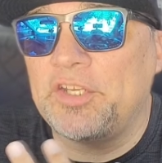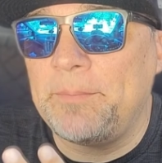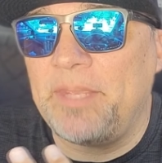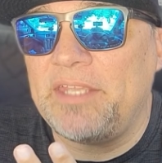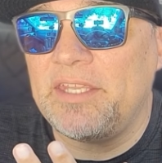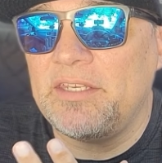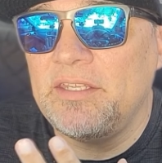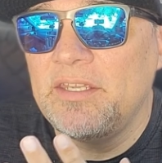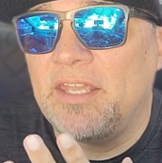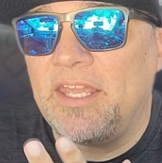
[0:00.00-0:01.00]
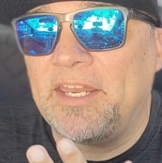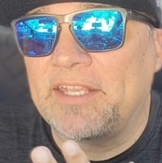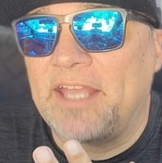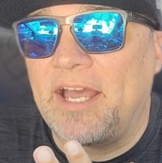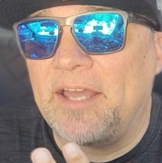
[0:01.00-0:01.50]
honey bacon, and I
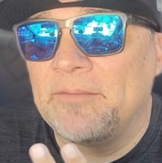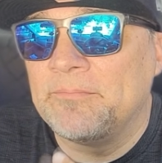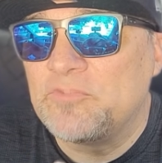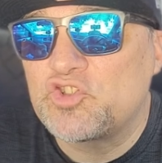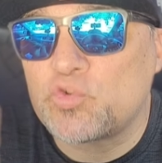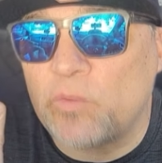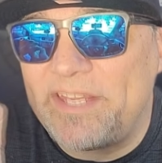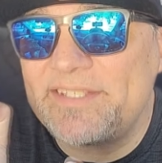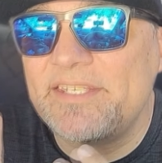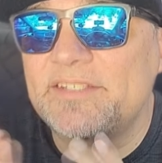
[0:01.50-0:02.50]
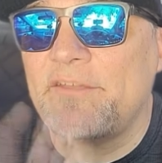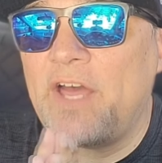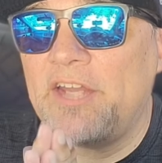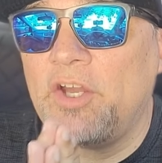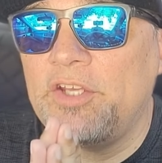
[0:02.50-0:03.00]
got traces of hot